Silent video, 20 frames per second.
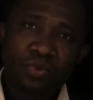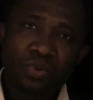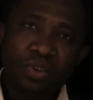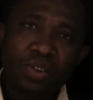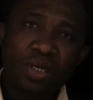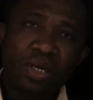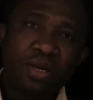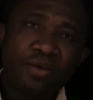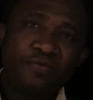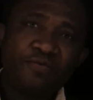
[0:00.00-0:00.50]

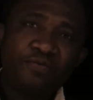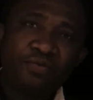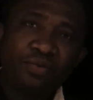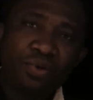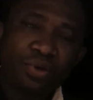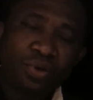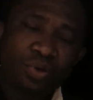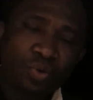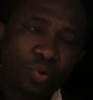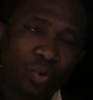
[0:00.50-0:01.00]
If
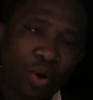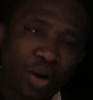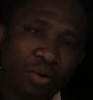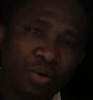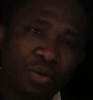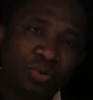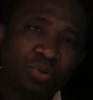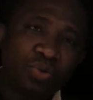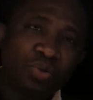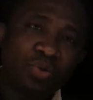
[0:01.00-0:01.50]
you are
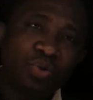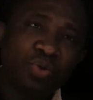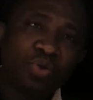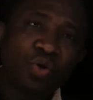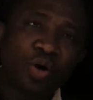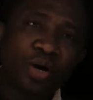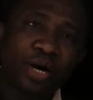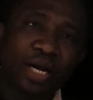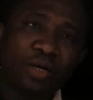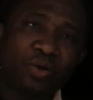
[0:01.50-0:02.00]
going to use
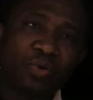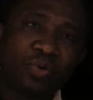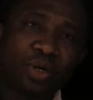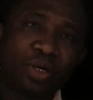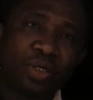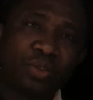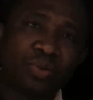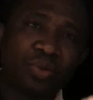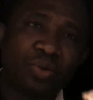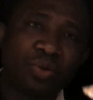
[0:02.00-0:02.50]
your
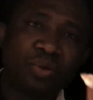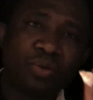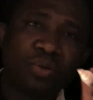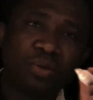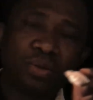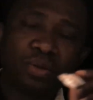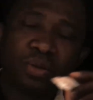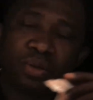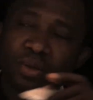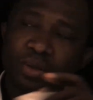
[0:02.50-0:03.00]
calculator
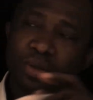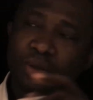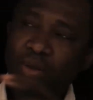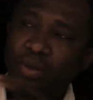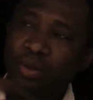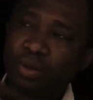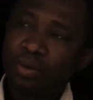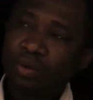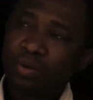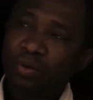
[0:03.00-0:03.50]

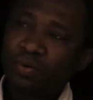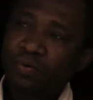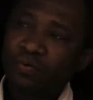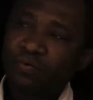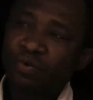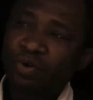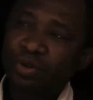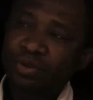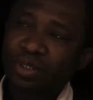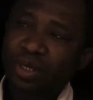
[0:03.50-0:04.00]

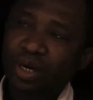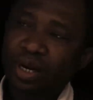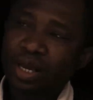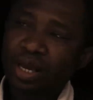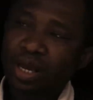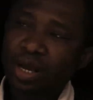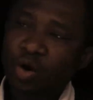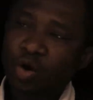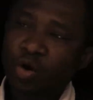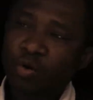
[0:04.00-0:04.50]
for
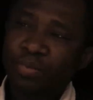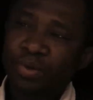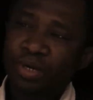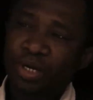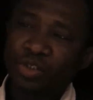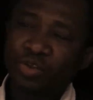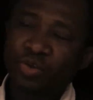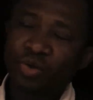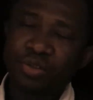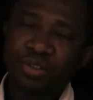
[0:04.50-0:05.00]
3
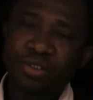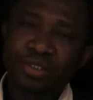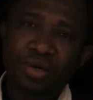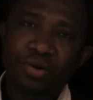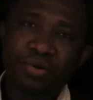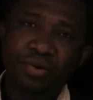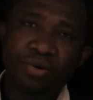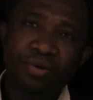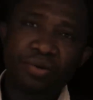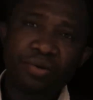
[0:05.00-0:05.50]
combination
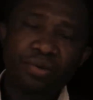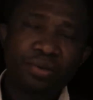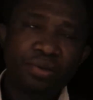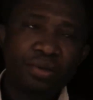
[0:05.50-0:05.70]
0,